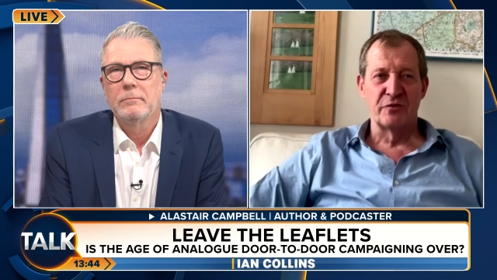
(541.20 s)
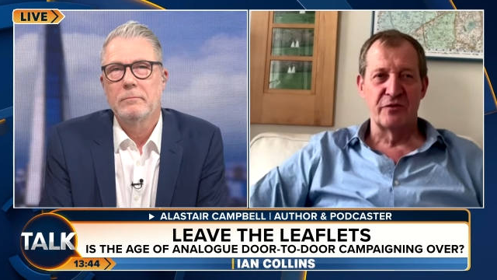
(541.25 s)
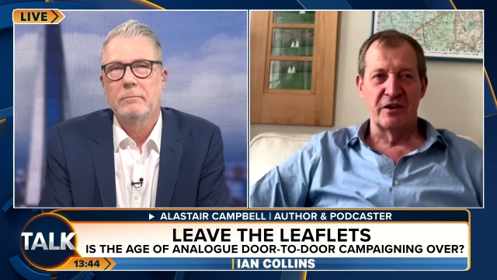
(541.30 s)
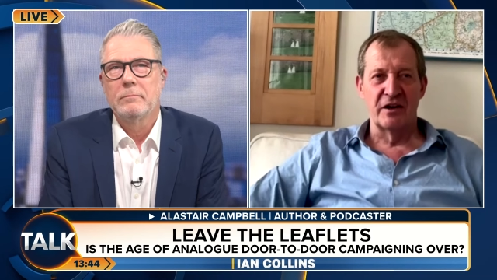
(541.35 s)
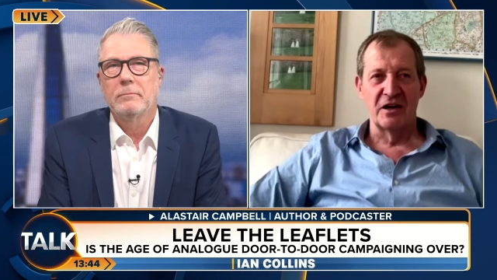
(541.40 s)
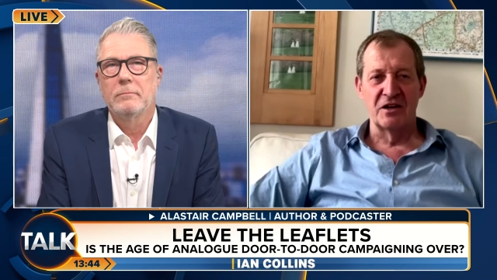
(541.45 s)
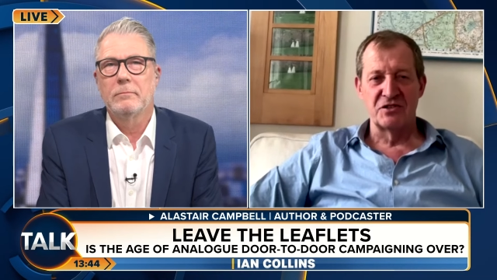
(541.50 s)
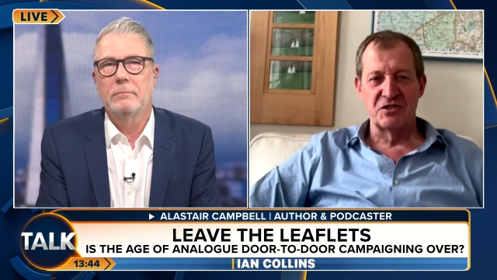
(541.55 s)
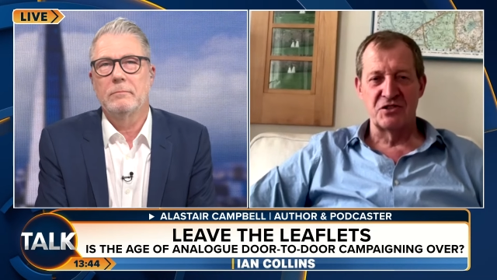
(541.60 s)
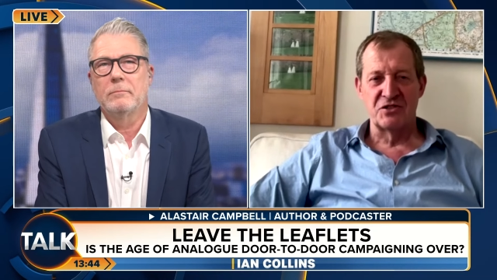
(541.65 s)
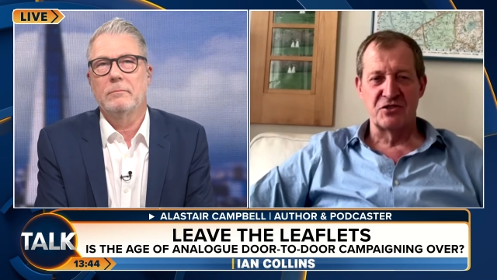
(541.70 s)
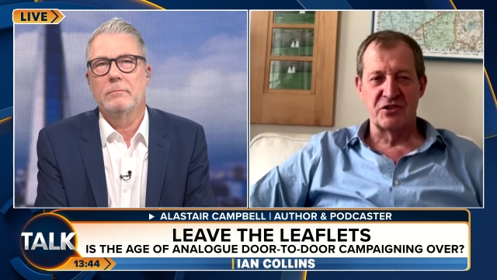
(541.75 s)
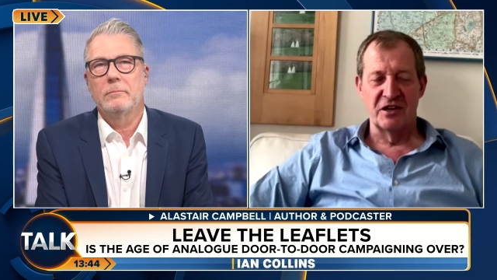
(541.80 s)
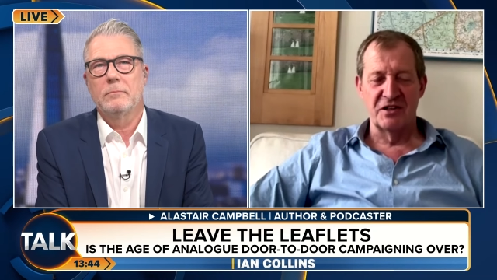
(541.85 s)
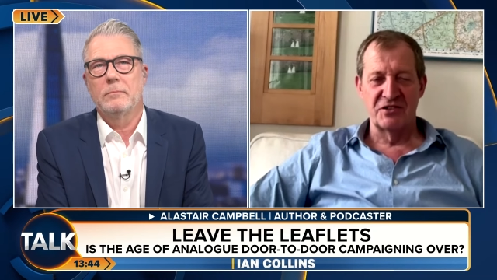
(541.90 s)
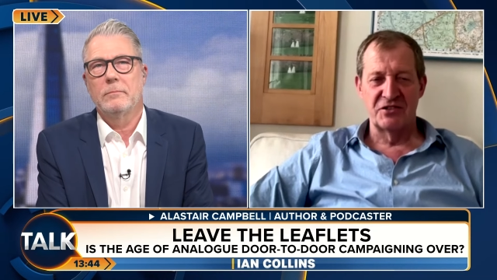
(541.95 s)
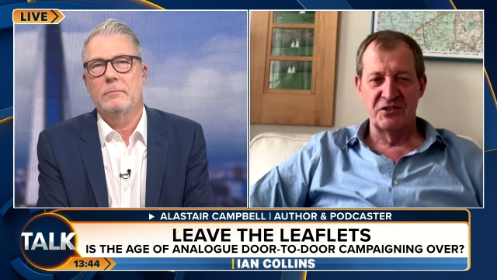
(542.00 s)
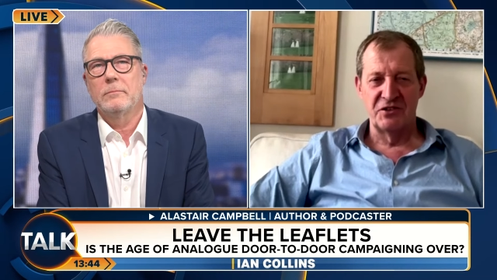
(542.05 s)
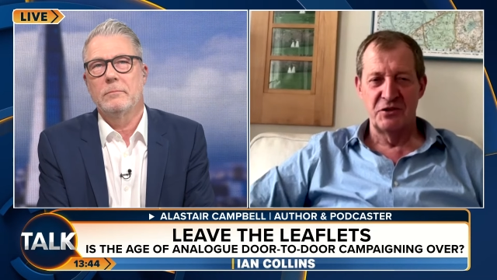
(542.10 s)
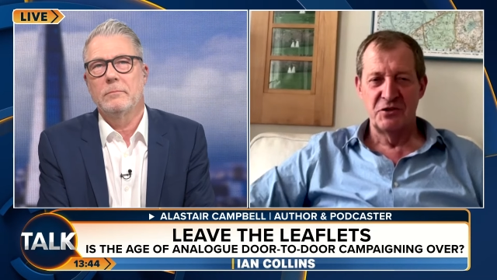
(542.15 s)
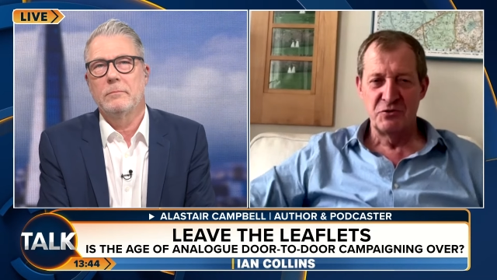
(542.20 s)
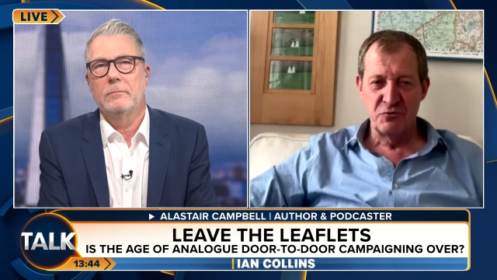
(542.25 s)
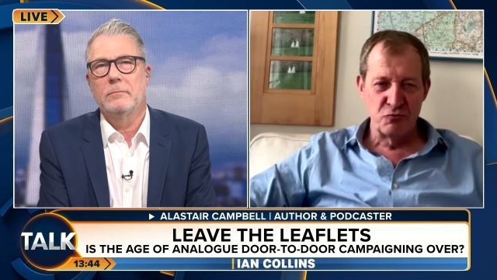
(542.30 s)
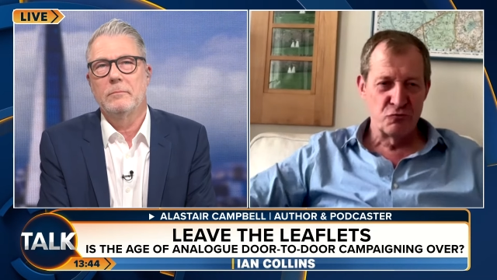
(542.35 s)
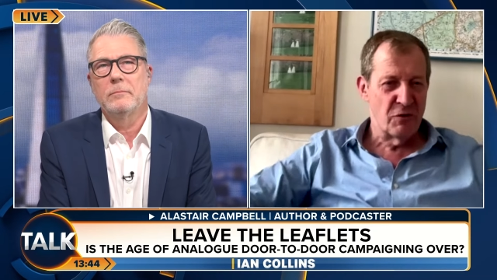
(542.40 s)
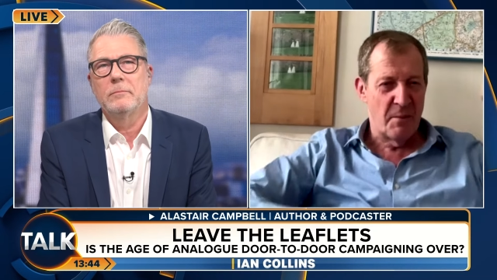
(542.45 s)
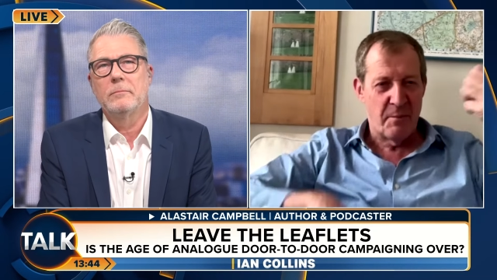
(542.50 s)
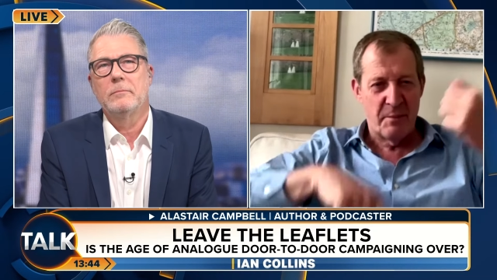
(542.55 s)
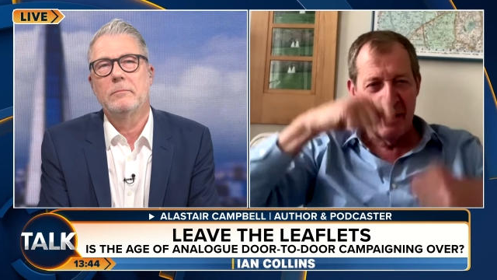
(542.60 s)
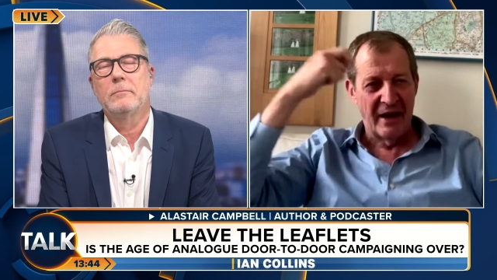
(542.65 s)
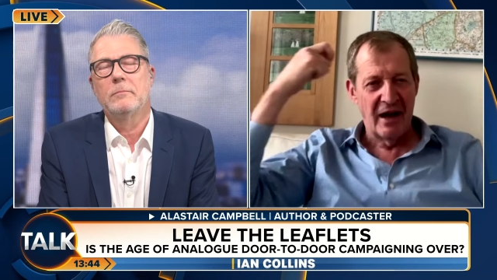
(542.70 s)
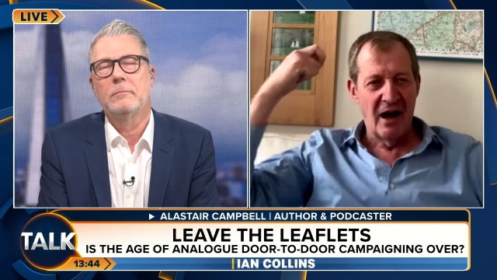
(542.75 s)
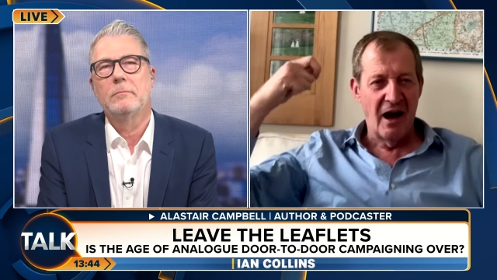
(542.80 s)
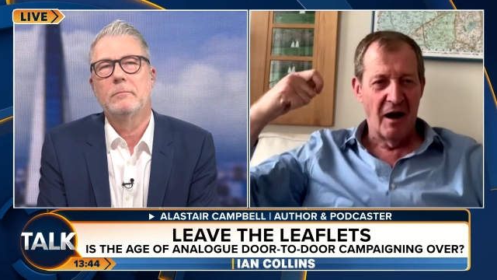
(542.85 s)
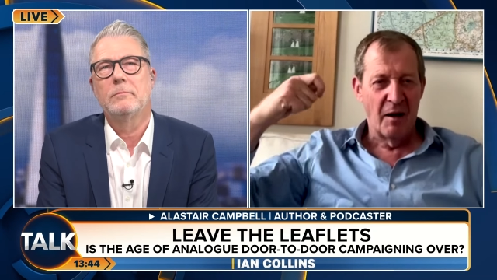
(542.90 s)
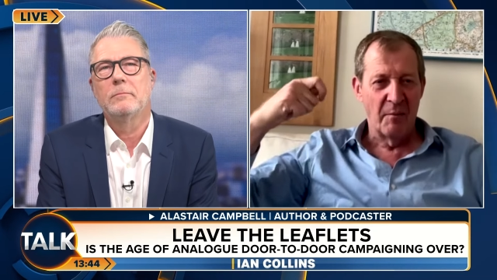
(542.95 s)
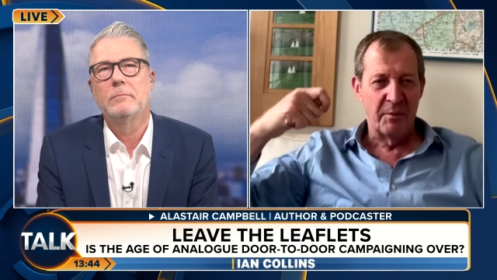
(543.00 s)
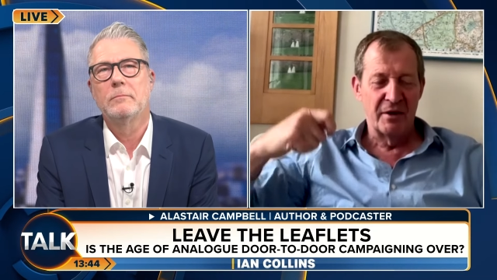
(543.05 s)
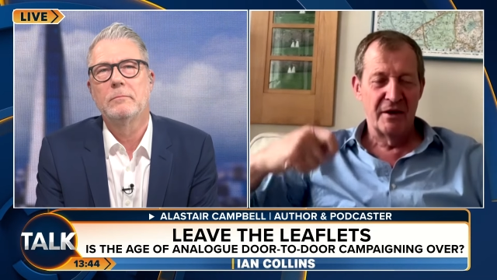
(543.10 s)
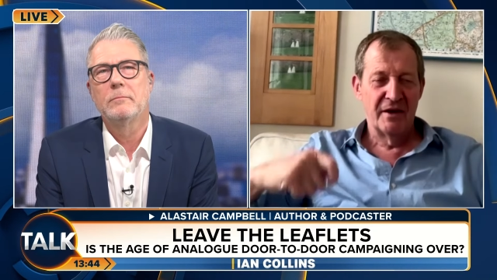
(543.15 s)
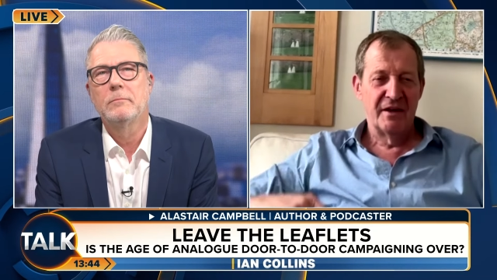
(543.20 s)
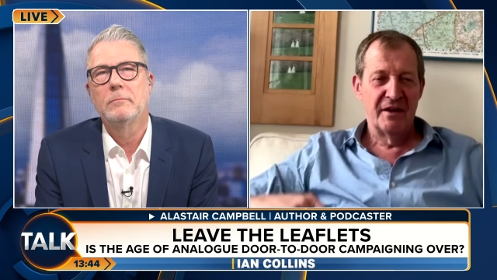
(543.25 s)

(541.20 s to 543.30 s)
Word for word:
Speaker 1: Farage is trying to do, is ripping up